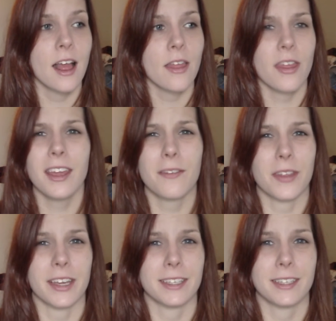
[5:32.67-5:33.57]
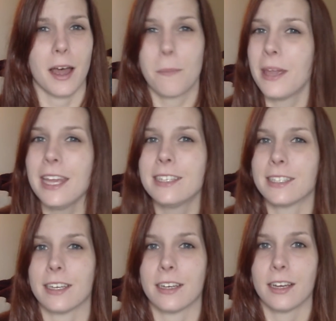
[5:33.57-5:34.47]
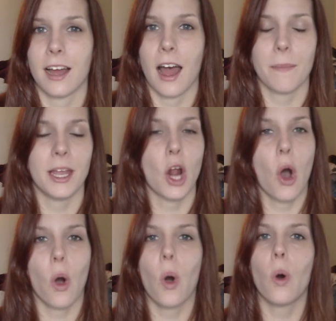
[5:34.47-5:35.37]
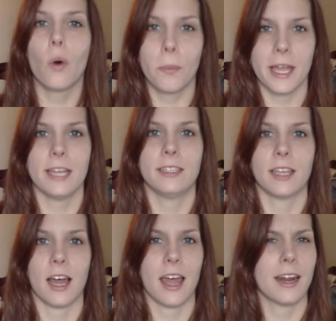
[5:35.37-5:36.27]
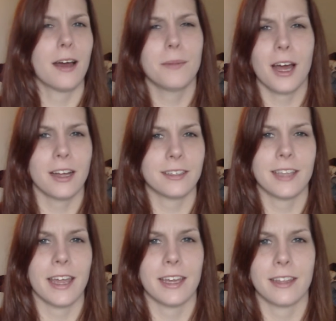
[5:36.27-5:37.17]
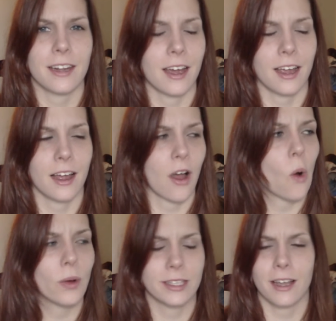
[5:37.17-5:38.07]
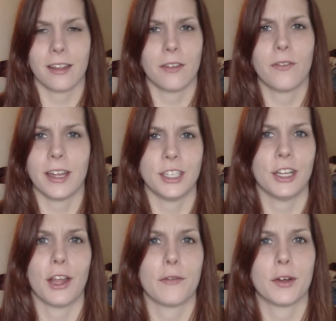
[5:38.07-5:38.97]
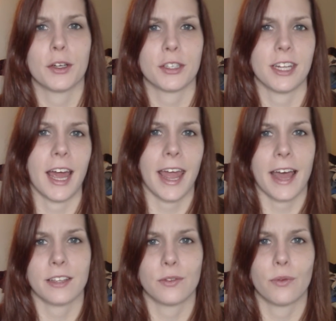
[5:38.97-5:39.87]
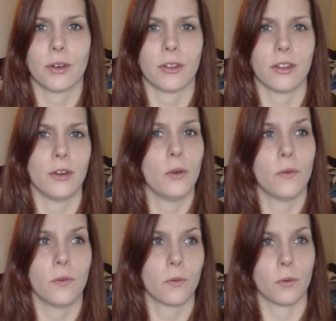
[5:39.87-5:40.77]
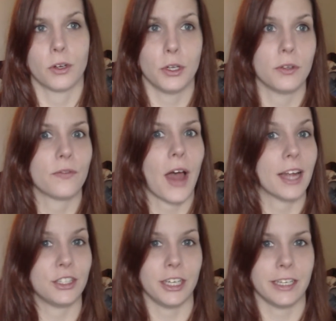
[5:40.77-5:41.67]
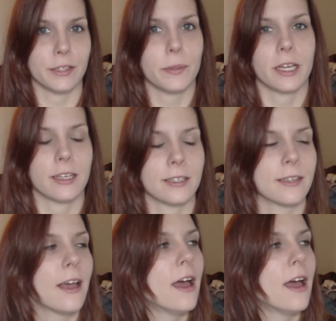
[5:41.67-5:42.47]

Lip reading: Think of this, a pizza. I mean, a whole pizza. And I'm not saying that I always got the veggie lovers and I asked for the new reduced fat cheese, because